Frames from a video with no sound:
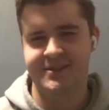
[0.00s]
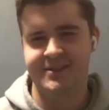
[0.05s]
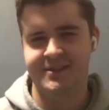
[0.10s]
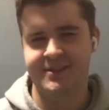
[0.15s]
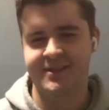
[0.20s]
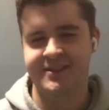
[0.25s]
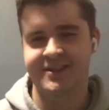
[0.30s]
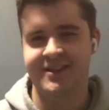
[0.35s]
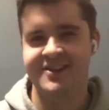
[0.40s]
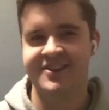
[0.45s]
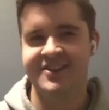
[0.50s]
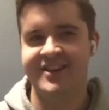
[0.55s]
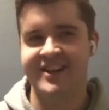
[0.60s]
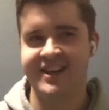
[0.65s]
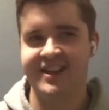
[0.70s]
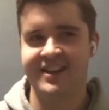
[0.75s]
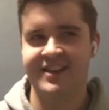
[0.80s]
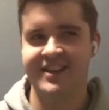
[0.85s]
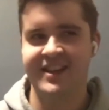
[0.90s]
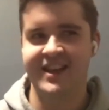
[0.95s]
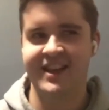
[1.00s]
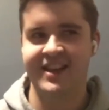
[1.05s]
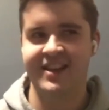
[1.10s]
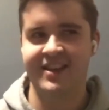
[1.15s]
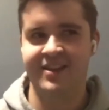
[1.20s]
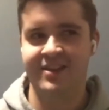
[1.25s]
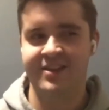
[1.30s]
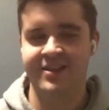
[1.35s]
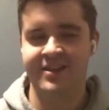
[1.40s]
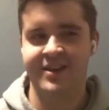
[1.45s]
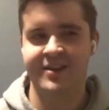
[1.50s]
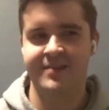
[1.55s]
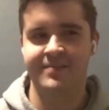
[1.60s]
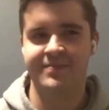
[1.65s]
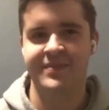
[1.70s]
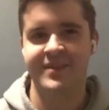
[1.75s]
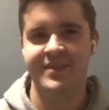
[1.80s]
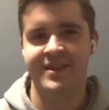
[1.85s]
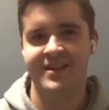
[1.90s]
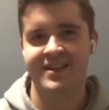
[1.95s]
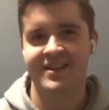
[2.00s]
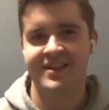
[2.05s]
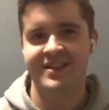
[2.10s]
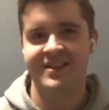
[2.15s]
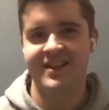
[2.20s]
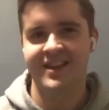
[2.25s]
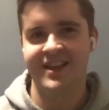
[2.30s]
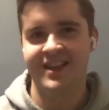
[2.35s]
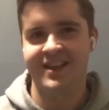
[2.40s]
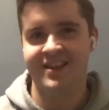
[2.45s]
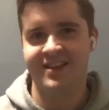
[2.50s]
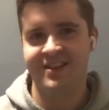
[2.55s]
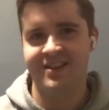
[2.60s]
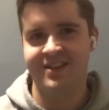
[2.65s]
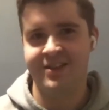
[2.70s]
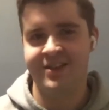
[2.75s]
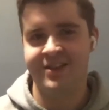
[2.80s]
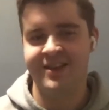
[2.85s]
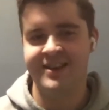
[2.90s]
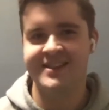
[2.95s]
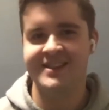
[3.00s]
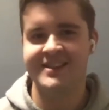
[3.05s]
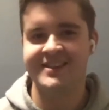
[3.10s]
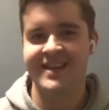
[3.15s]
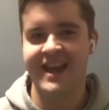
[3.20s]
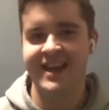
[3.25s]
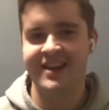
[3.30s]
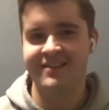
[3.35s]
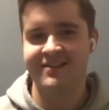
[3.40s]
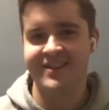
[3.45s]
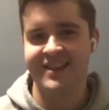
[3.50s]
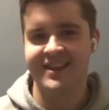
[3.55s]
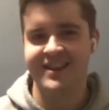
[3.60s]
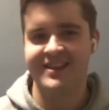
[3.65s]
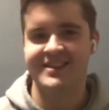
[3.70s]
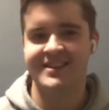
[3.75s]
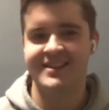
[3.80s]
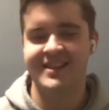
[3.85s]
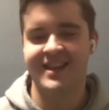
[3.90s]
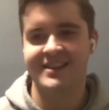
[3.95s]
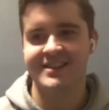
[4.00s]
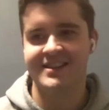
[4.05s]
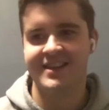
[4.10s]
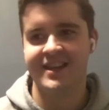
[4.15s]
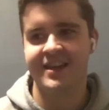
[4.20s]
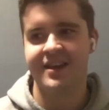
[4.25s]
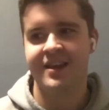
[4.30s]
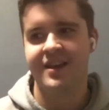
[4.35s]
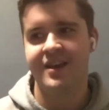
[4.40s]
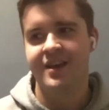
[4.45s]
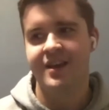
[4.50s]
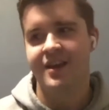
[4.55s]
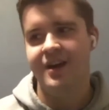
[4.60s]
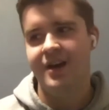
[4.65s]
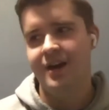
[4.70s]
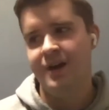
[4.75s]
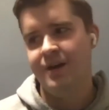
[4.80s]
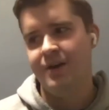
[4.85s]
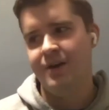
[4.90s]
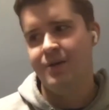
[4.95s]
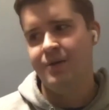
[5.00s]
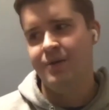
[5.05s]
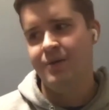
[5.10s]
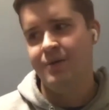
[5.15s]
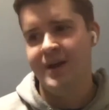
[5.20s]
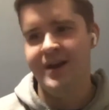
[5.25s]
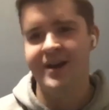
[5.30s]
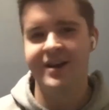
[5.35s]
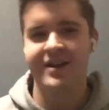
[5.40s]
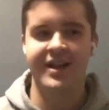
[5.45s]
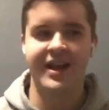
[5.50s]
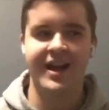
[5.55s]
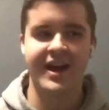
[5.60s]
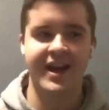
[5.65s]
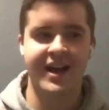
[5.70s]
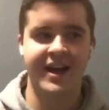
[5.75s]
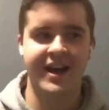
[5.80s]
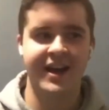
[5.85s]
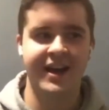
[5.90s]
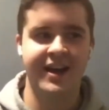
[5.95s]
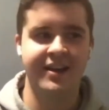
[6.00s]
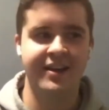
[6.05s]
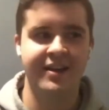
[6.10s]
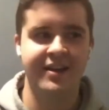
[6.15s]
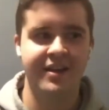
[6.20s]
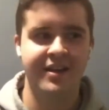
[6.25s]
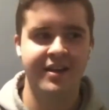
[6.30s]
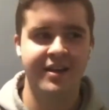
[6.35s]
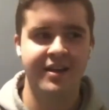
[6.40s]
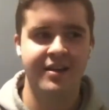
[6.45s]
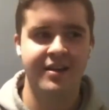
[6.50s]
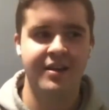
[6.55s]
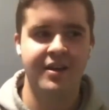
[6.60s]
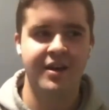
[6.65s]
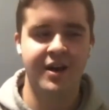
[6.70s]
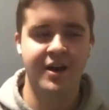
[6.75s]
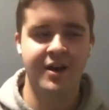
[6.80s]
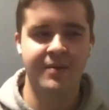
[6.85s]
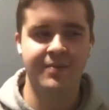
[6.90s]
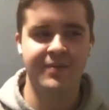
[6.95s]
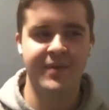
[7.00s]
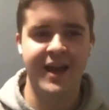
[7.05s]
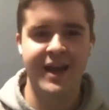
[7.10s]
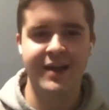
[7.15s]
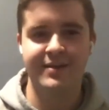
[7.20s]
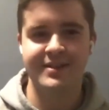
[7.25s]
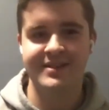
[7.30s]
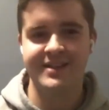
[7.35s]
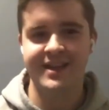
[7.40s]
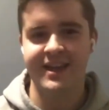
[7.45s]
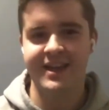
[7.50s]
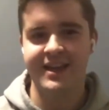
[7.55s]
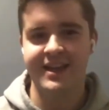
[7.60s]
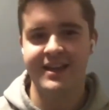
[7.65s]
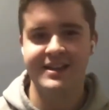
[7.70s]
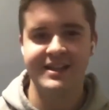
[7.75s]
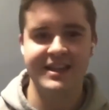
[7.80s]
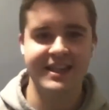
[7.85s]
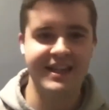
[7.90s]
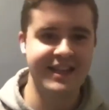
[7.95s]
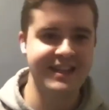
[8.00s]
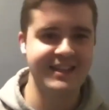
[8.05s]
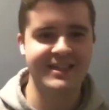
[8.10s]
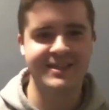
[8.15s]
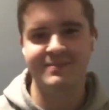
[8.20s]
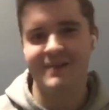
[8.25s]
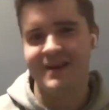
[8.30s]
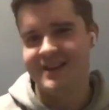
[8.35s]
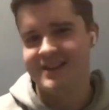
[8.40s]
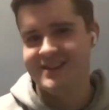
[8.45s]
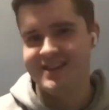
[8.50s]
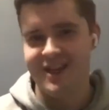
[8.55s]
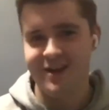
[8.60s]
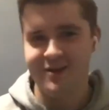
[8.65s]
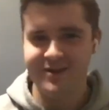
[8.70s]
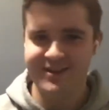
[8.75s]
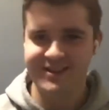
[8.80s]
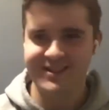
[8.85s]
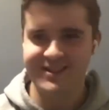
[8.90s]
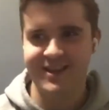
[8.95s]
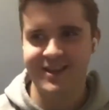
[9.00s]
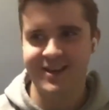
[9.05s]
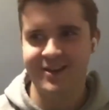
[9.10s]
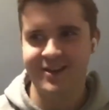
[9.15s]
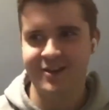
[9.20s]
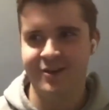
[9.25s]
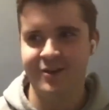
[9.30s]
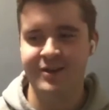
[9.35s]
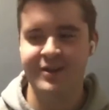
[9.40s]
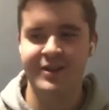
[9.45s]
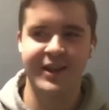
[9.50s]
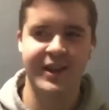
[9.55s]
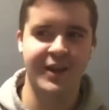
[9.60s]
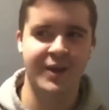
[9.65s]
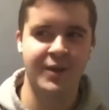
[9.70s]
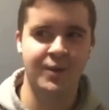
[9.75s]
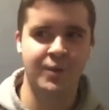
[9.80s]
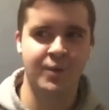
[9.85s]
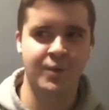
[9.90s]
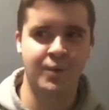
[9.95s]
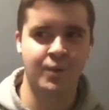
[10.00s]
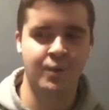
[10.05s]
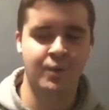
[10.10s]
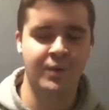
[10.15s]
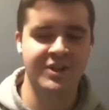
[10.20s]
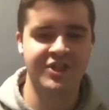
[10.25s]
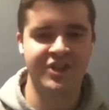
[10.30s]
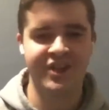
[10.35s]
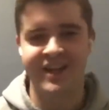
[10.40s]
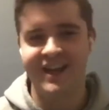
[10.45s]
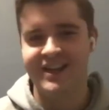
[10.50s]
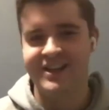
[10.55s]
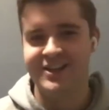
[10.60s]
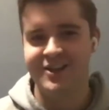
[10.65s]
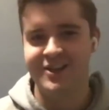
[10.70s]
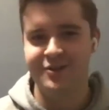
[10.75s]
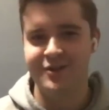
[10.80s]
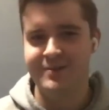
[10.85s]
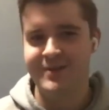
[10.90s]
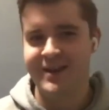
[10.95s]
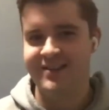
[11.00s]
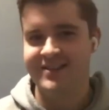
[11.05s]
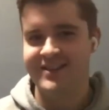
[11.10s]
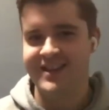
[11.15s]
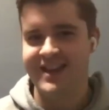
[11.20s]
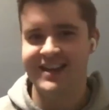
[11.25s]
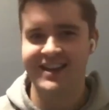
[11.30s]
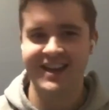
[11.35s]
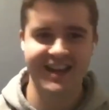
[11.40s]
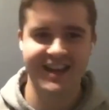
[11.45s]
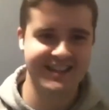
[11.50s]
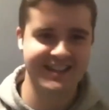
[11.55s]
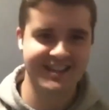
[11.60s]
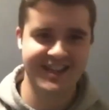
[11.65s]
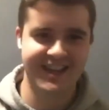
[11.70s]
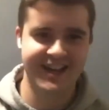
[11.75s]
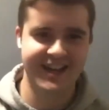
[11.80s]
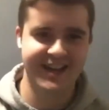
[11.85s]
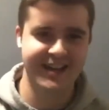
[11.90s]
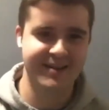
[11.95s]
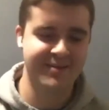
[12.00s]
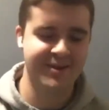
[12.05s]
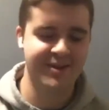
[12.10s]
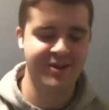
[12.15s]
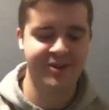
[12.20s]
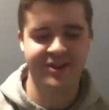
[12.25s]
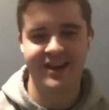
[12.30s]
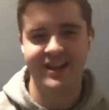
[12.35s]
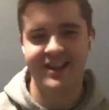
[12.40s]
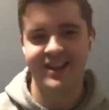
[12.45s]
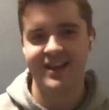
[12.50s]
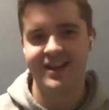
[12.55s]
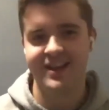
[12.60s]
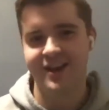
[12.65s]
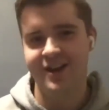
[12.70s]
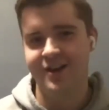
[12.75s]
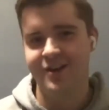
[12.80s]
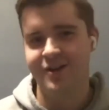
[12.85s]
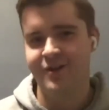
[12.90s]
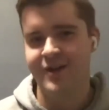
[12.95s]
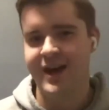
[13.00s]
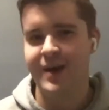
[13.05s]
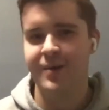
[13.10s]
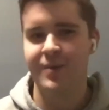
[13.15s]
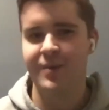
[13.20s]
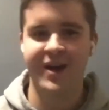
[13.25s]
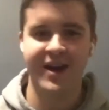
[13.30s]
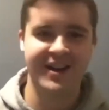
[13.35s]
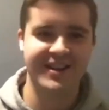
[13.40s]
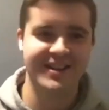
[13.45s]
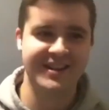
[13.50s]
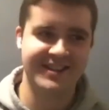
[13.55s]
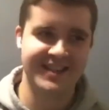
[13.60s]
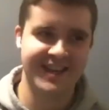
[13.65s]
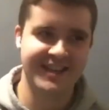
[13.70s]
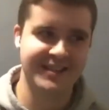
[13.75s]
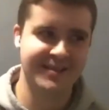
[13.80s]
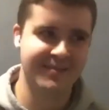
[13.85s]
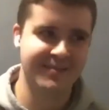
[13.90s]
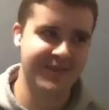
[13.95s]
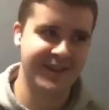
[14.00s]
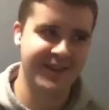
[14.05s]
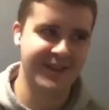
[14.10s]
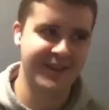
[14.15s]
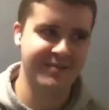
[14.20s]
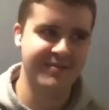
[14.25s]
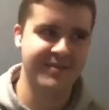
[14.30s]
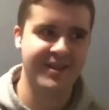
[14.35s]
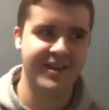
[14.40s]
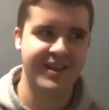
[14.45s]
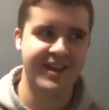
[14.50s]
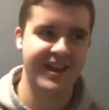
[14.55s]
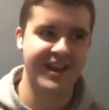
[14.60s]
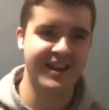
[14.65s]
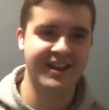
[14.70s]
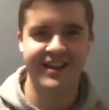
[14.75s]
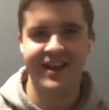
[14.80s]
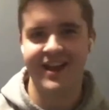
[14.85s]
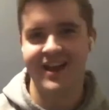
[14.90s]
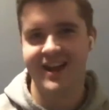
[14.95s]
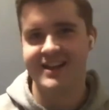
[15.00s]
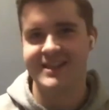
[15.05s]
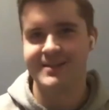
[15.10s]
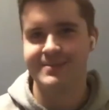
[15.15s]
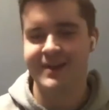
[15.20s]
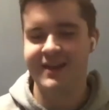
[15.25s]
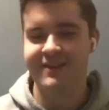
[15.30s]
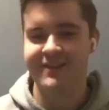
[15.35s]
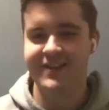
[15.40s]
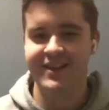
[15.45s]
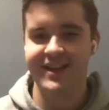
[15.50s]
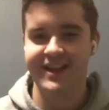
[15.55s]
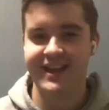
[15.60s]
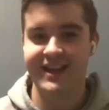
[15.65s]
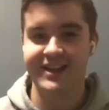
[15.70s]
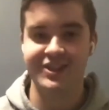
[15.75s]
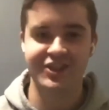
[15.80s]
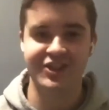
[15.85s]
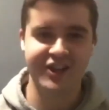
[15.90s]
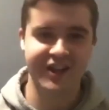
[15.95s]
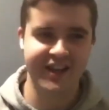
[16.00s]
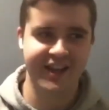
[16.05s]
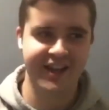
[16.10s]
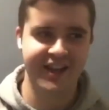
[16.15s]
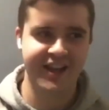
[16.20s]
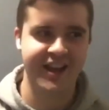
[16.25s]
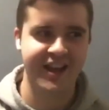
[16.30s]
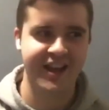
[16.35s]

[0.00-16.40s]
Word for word: stuttering like um like that's the side of things that's like oh well i um i was like teased by so and so like what should i do about that next time uh, like oh i want to say something in class but i feel like i shouldn't